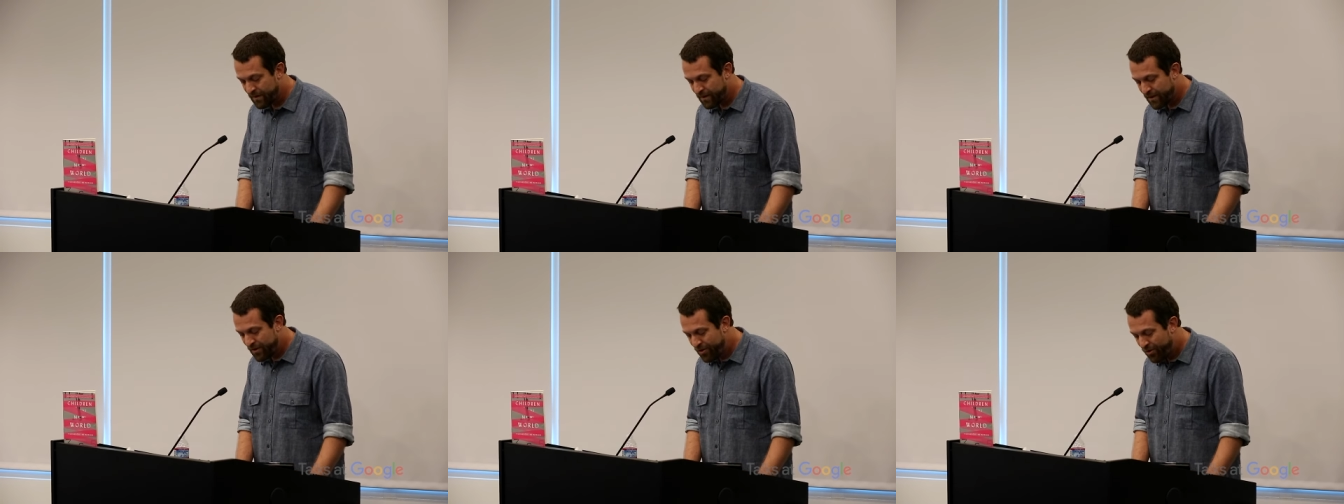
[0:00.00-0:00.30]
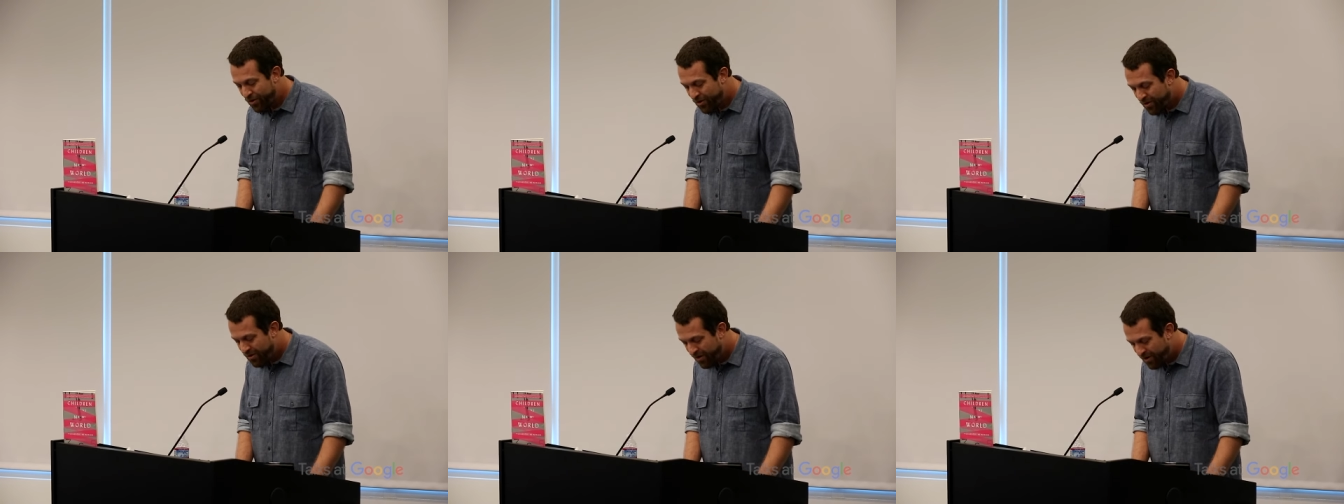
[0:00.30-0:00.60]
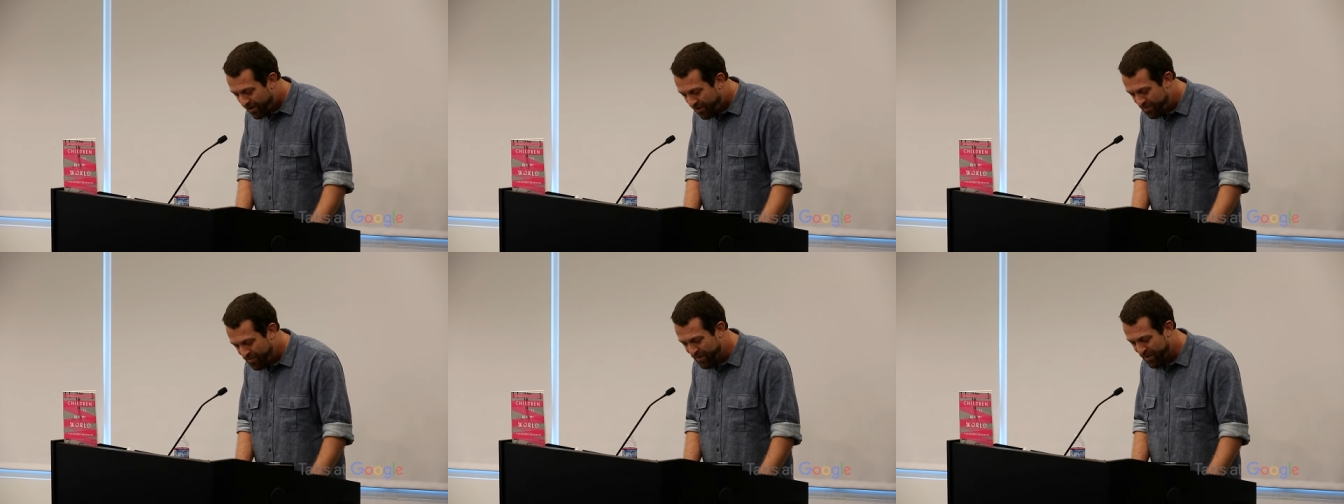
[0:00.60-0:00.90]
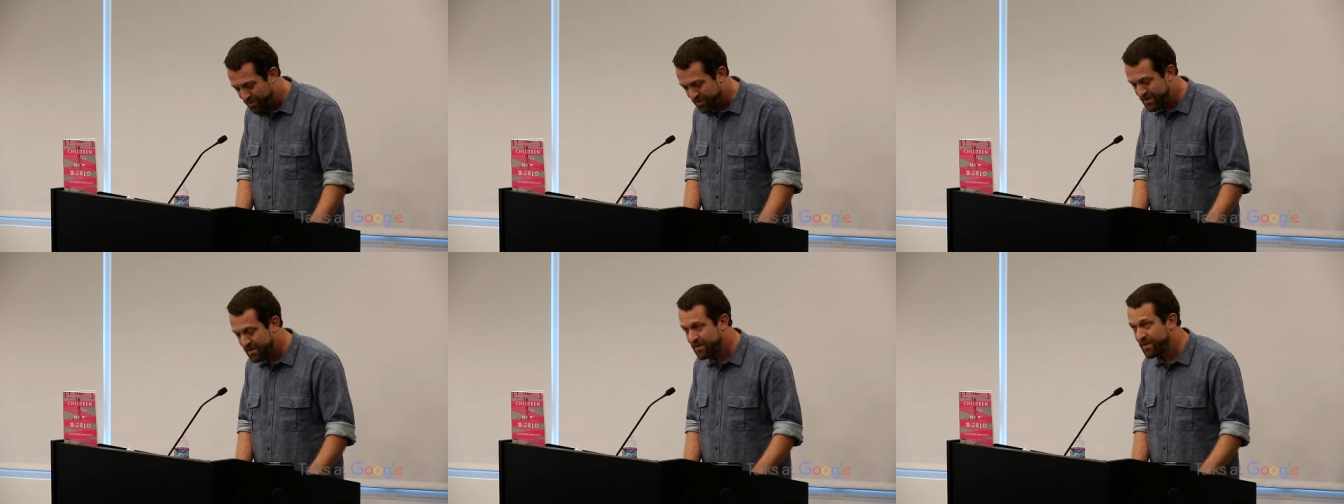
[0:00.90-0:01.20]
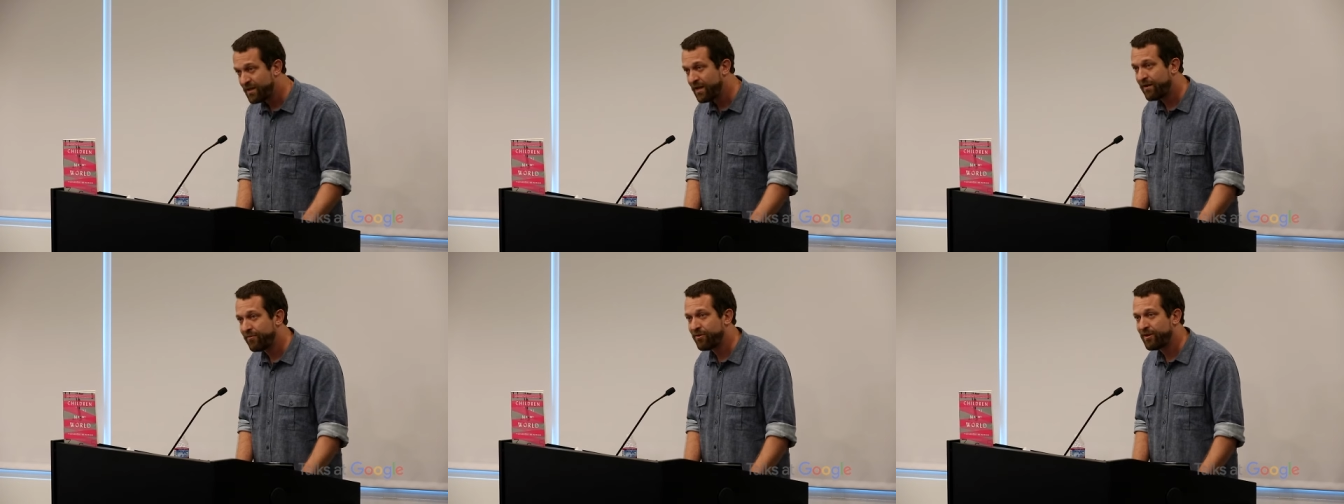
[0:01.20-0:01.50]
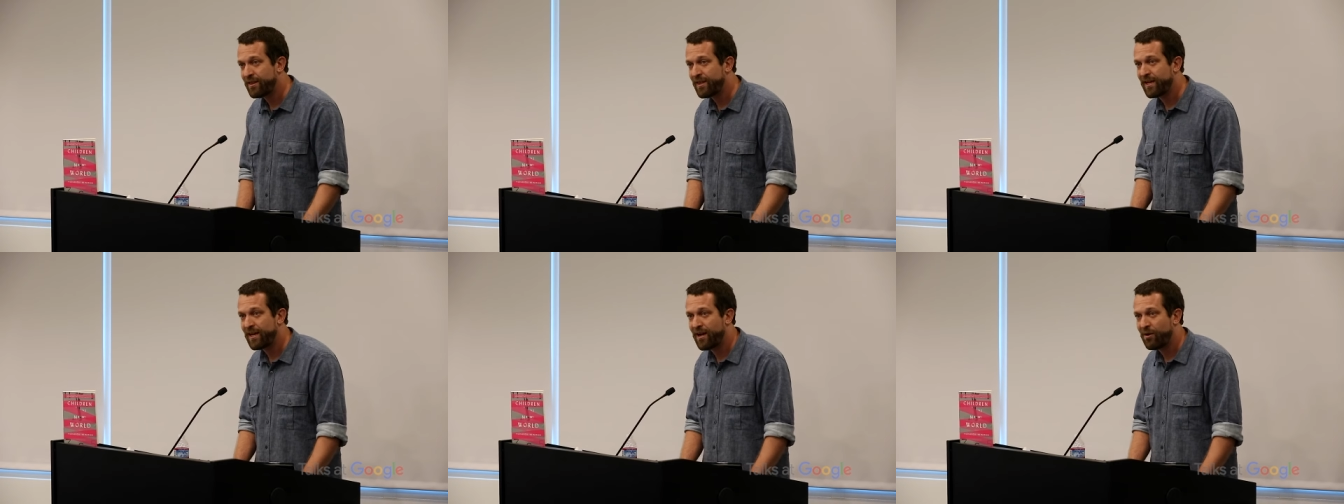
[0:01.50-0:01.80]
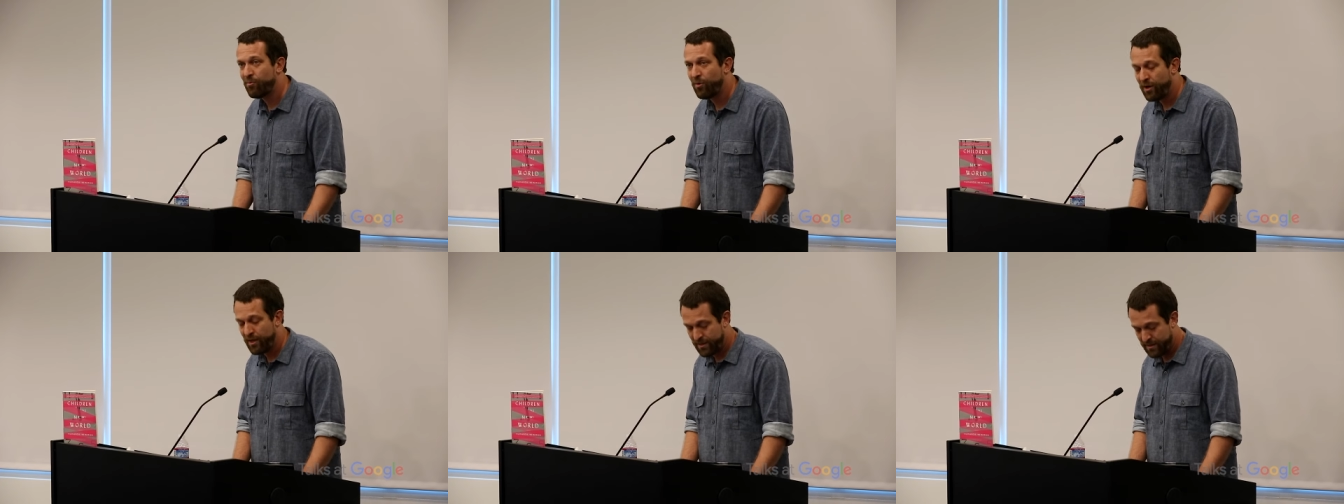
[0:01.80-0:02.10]
You're almost everything I
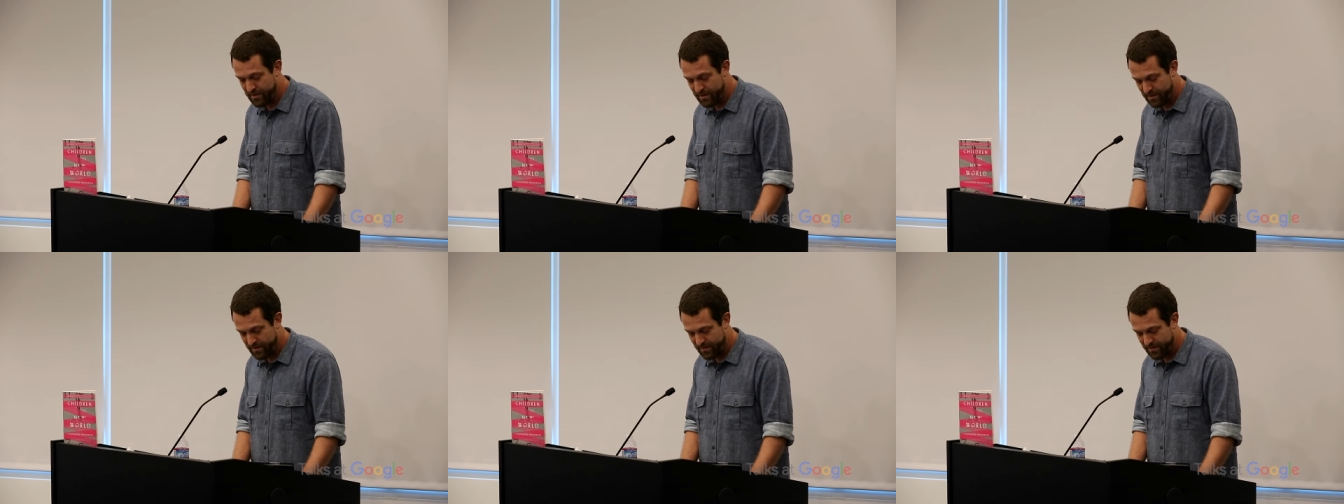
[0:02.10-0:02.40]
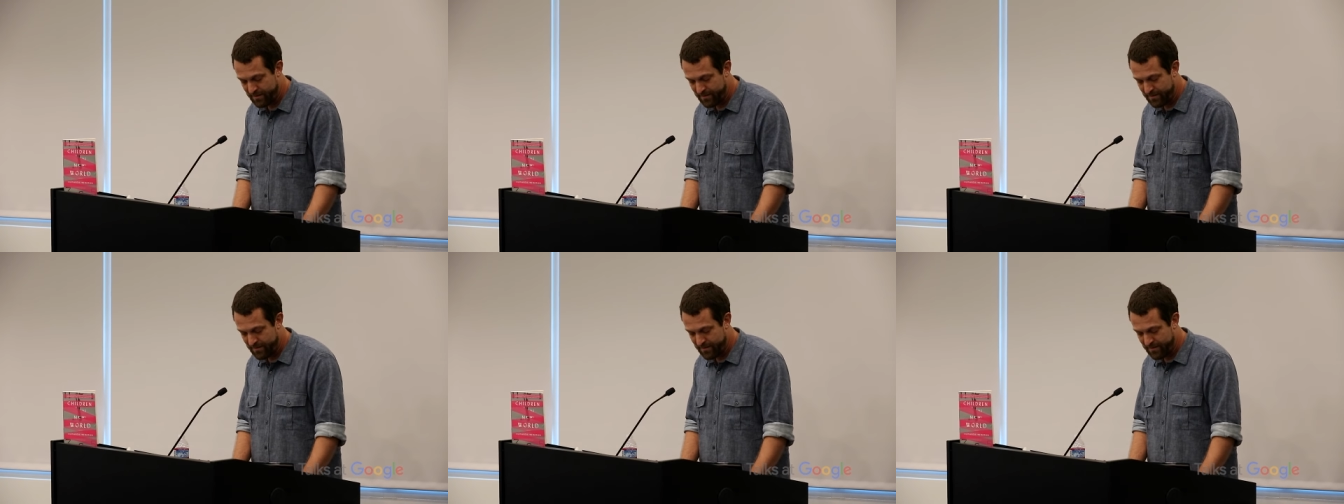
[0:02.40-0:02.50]
want.